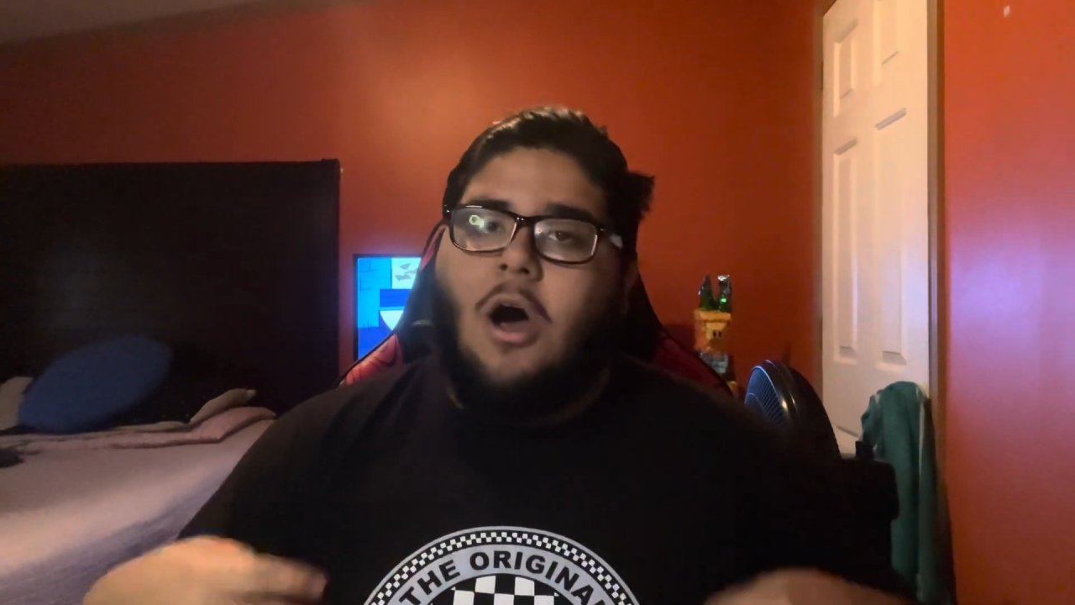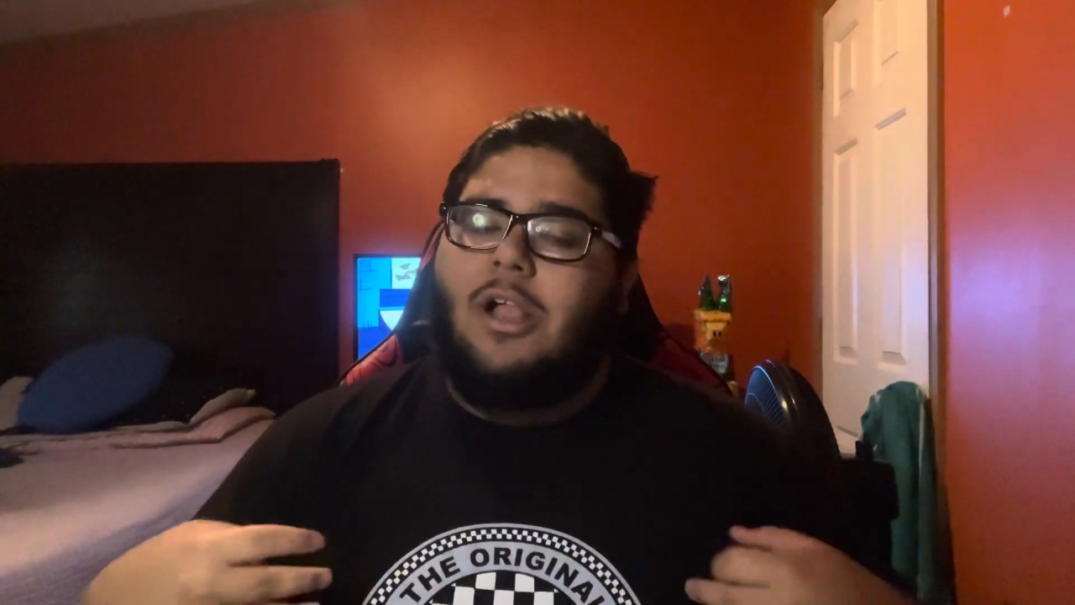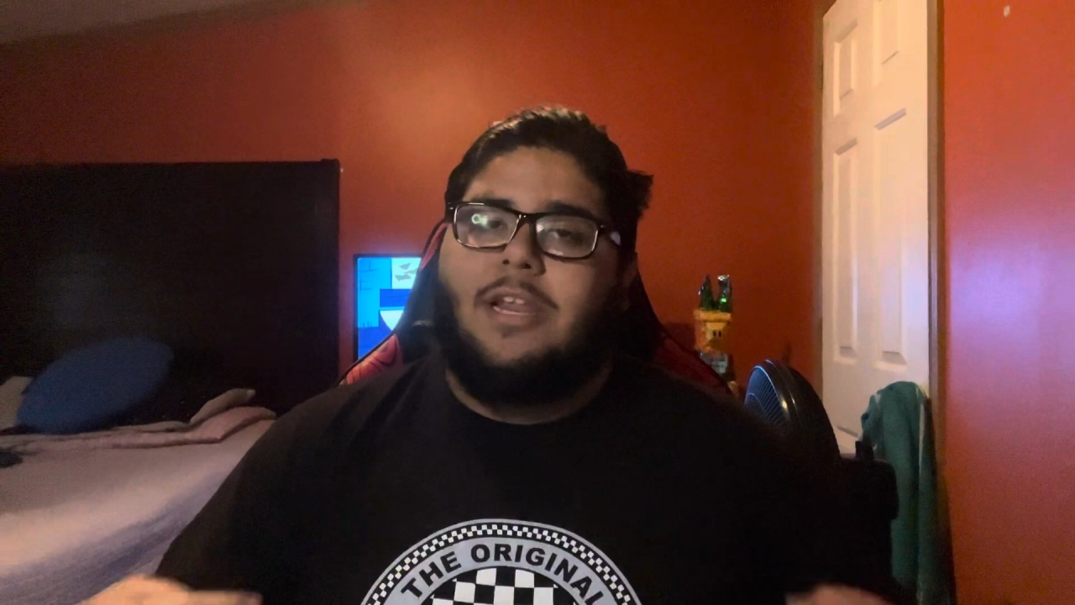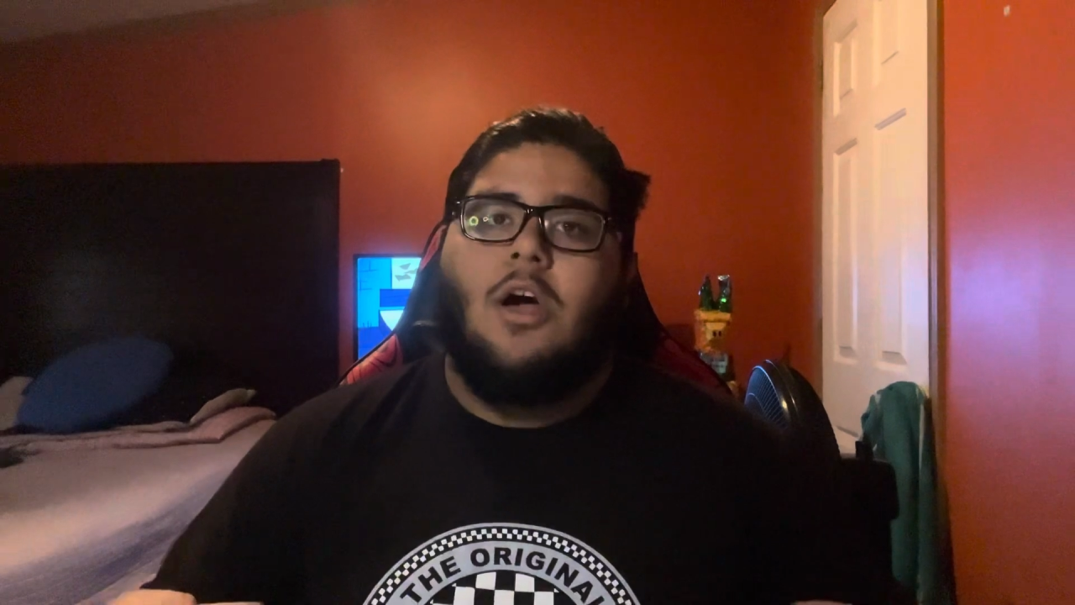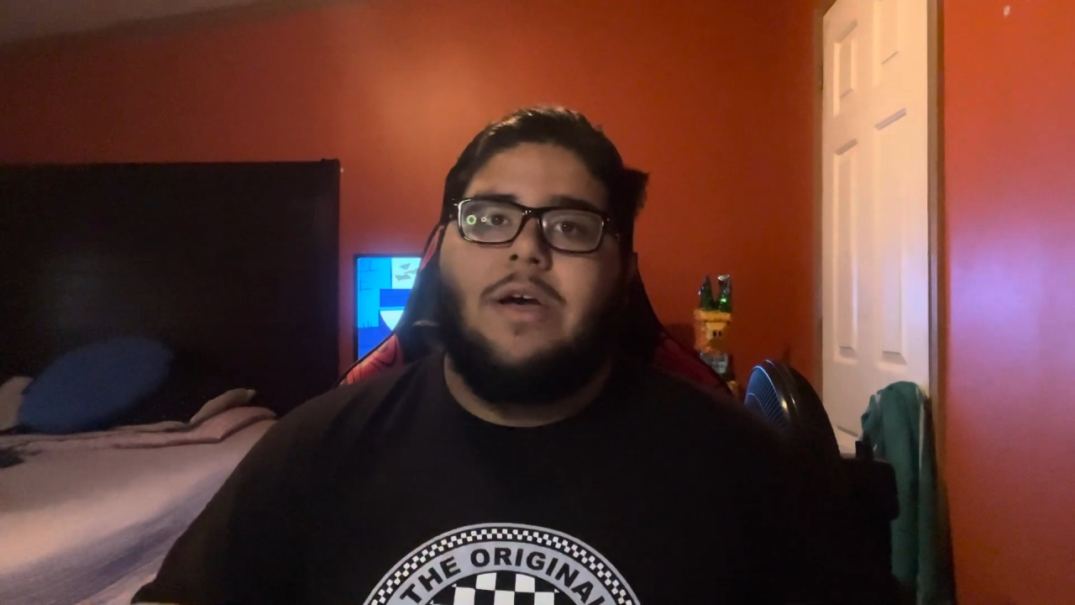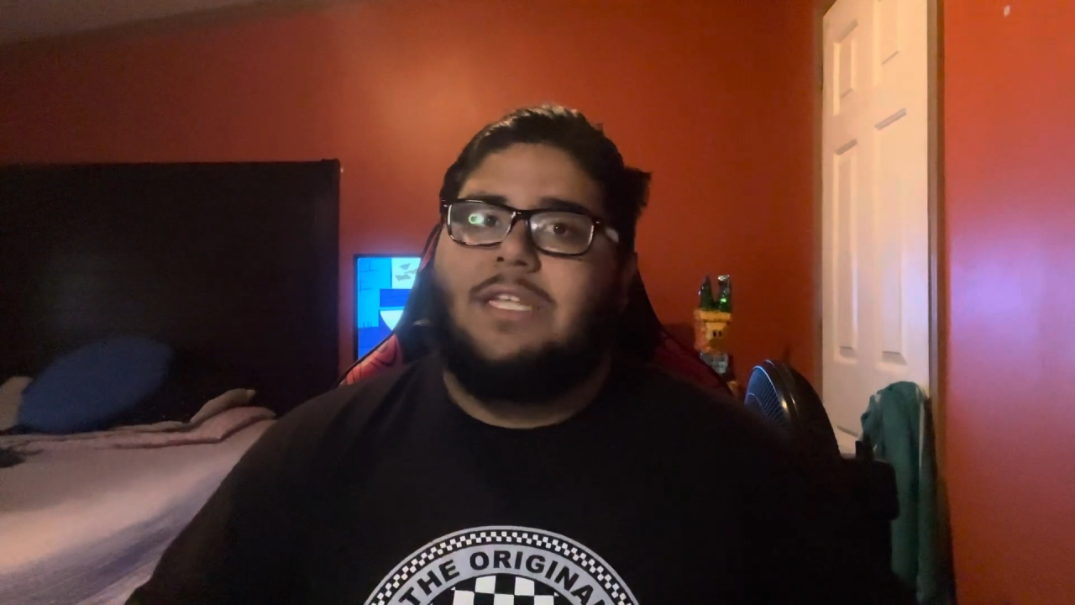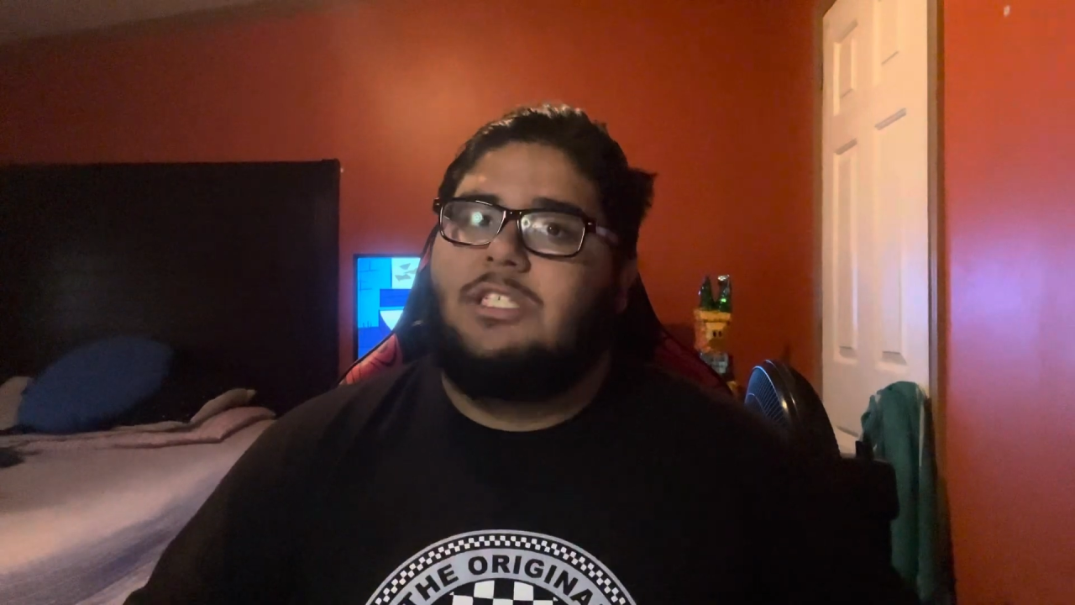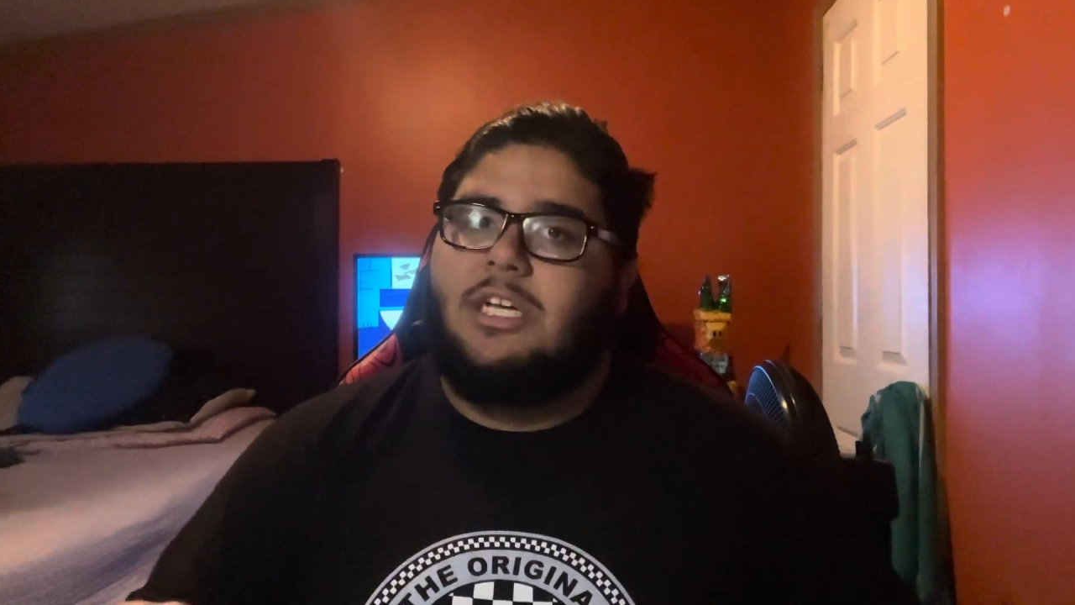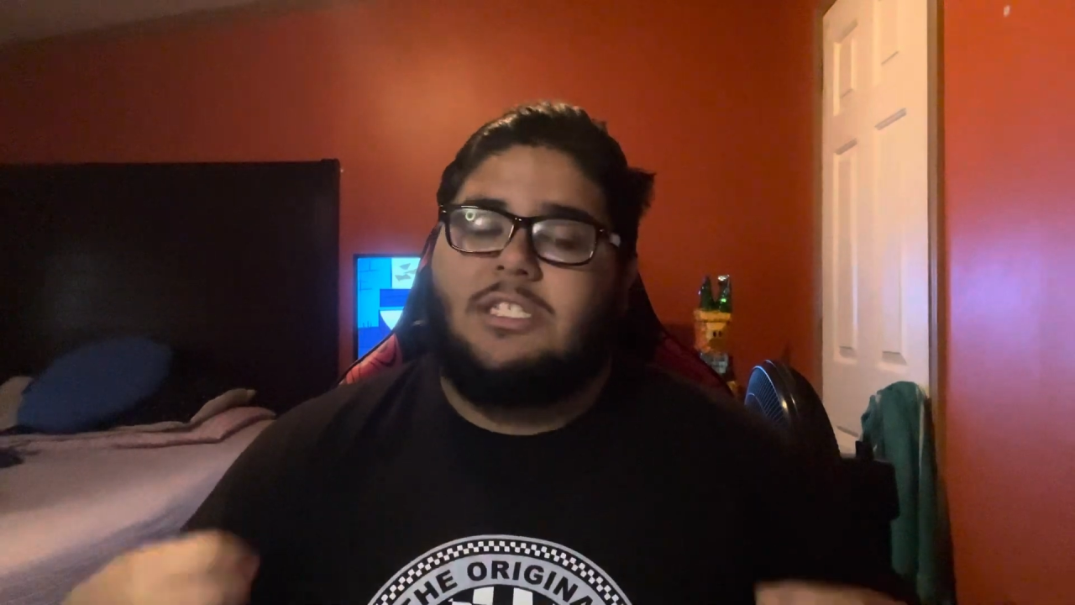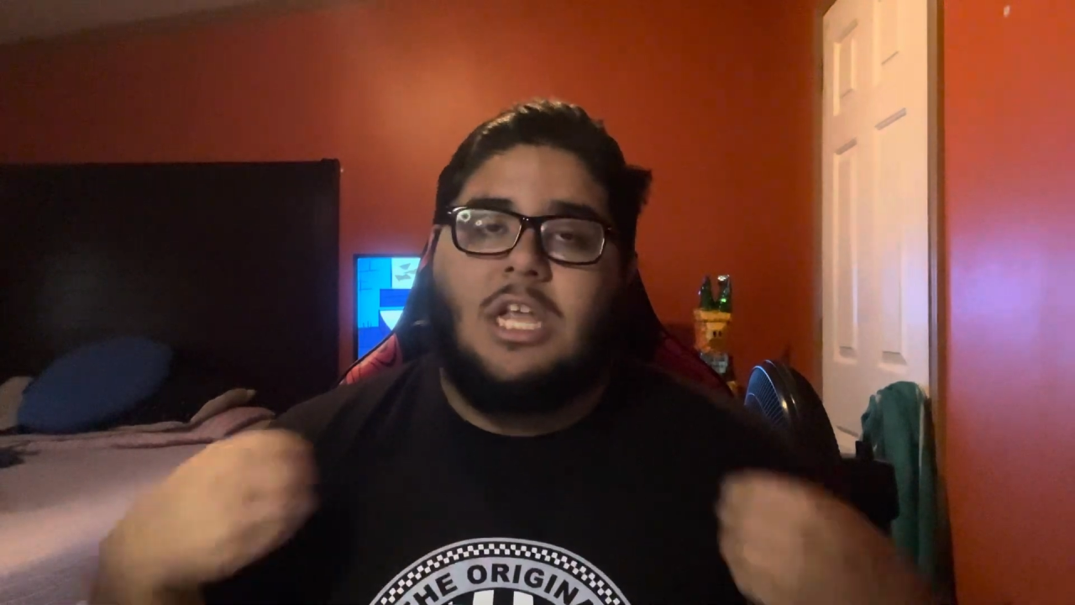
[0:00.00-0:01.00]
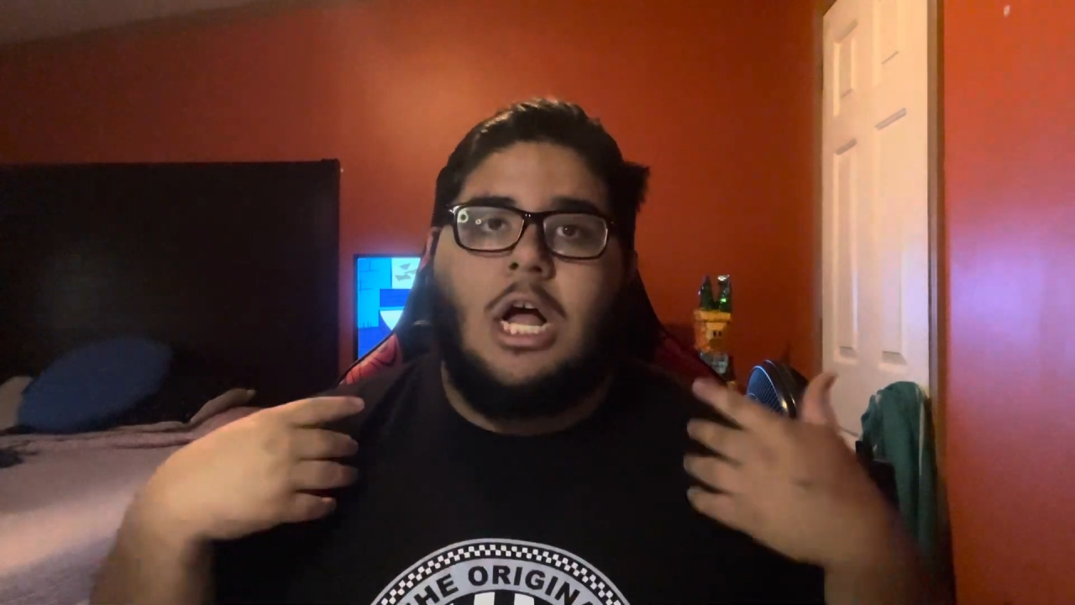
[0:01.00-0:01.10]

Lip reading: all I know, it's just